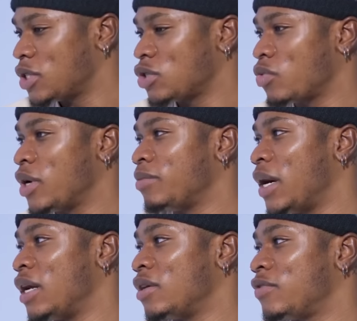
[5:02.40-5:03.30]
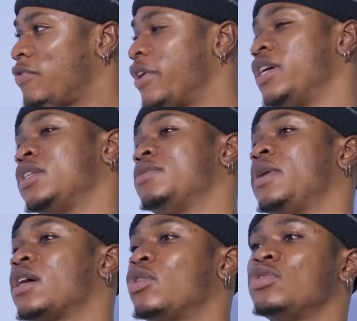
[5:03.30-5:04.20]
is when my friend,
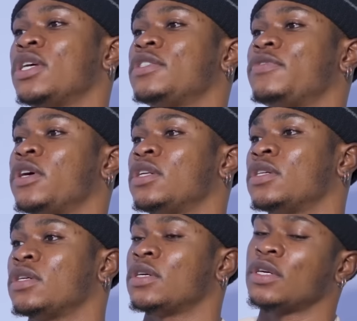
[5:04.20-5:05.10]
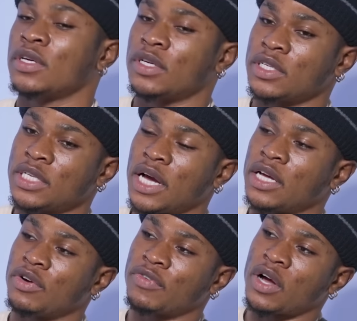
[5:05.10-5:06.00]
my closest friend,
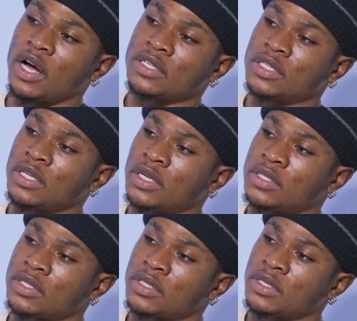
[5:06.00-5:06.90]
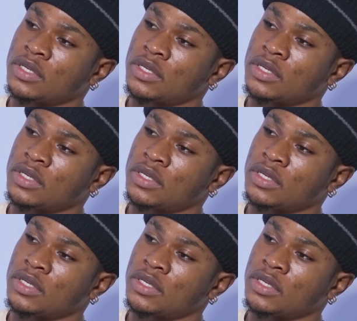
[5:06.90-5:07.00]
died of car accident.